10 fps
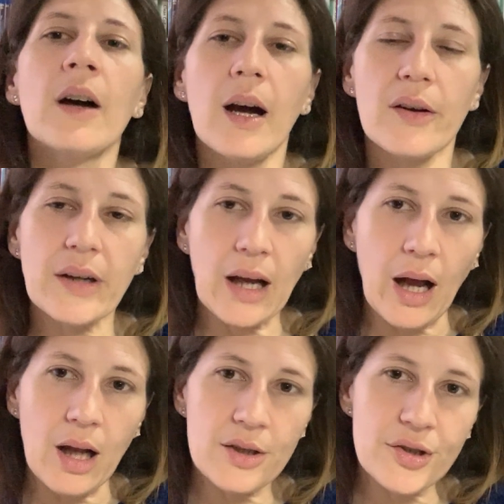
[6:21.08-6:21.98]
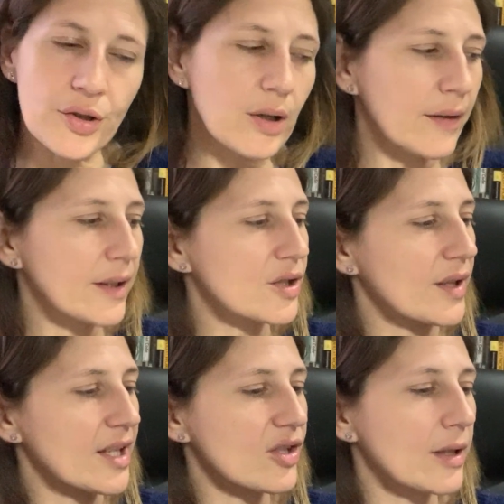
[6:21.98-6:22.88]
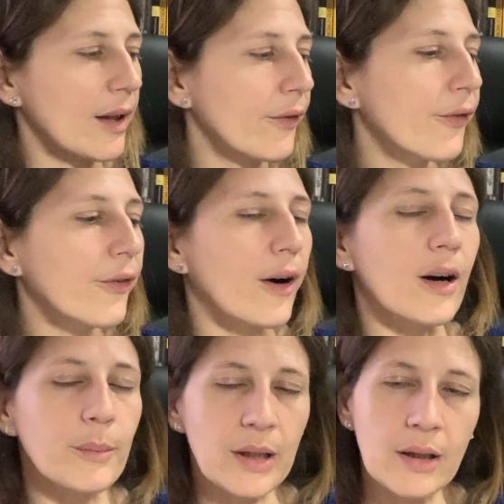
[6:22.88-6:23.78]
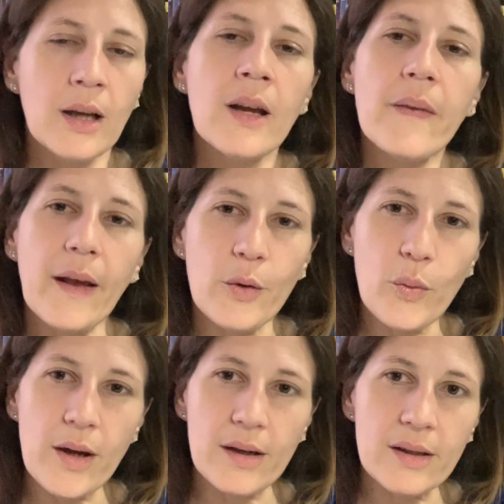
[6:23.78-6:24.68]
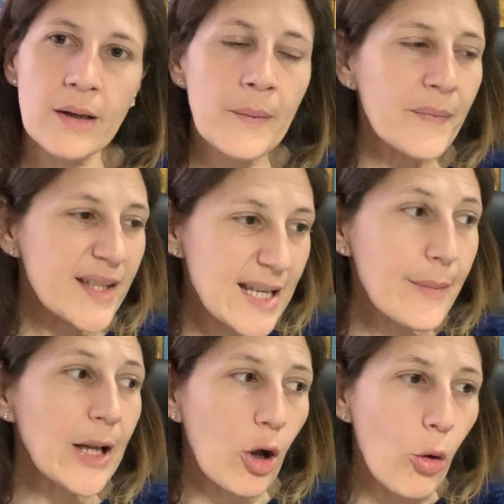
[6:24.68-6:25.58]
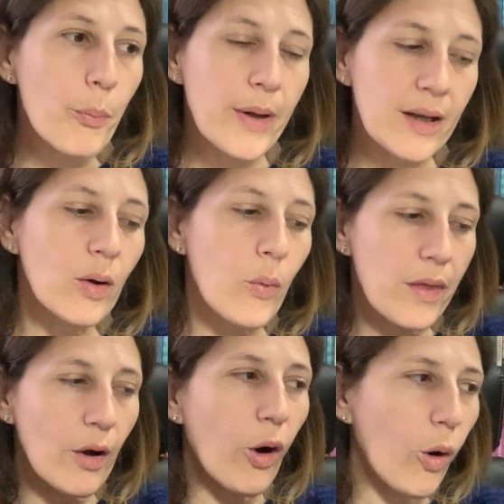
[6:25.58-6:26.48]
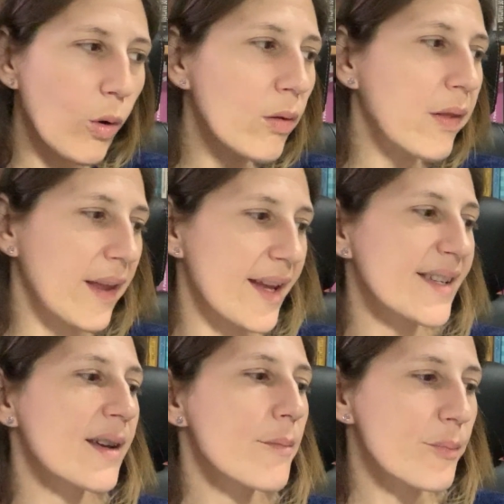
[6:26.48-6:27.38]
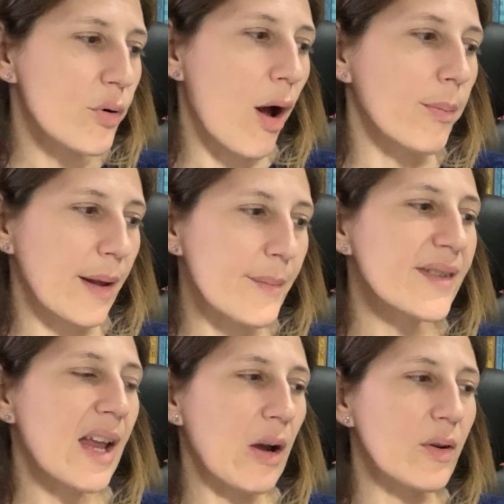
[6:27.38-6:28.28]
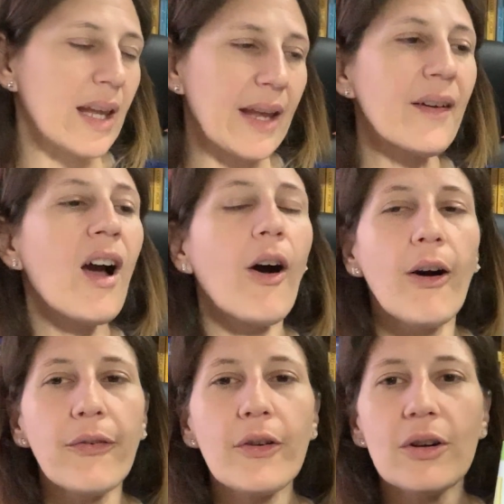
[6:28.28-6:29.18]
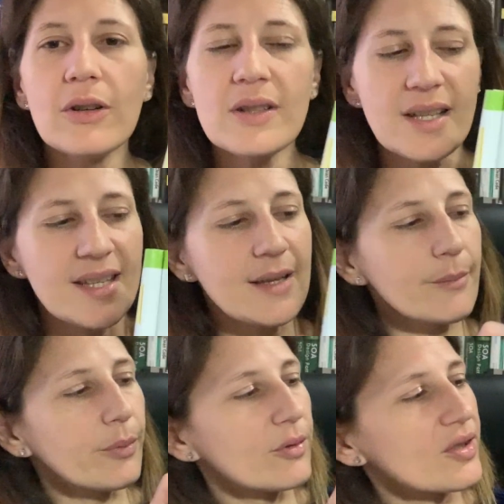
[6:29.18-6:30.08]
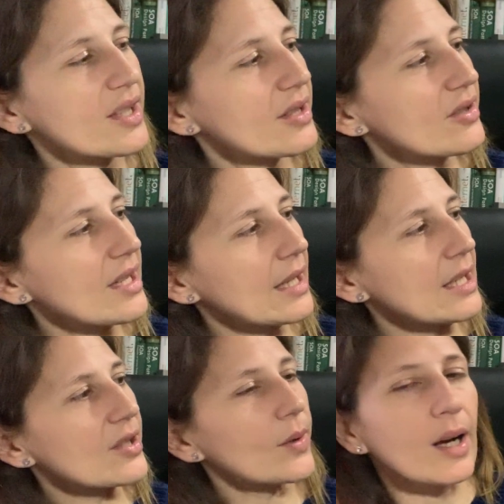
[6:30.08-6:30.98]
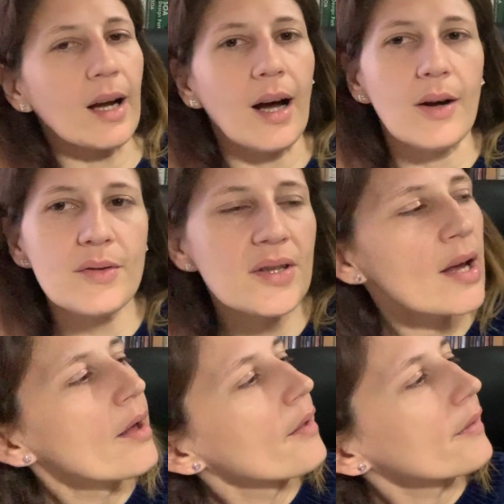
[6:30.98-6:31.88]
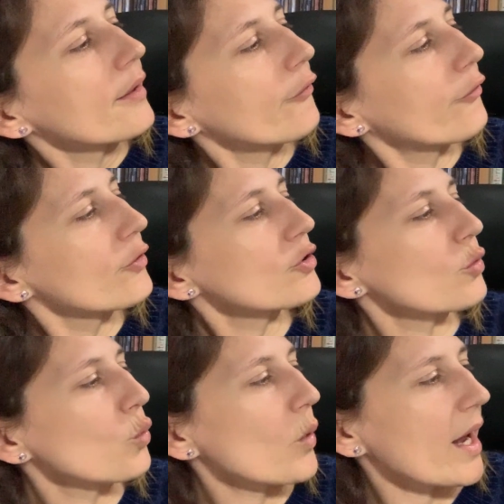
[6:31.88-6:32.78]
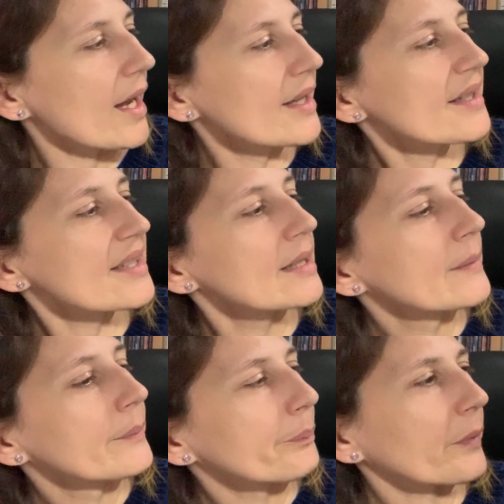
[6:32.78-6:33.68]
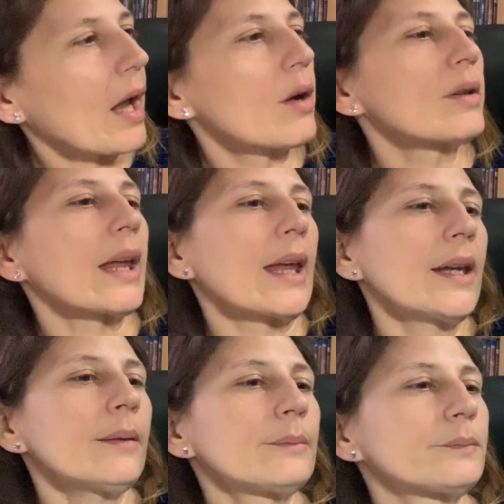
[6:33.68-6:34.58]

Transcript: agriculture and the traditional farming that we are developing with all these problems. Okay, of course, it's important to take into account the food waste. Okay,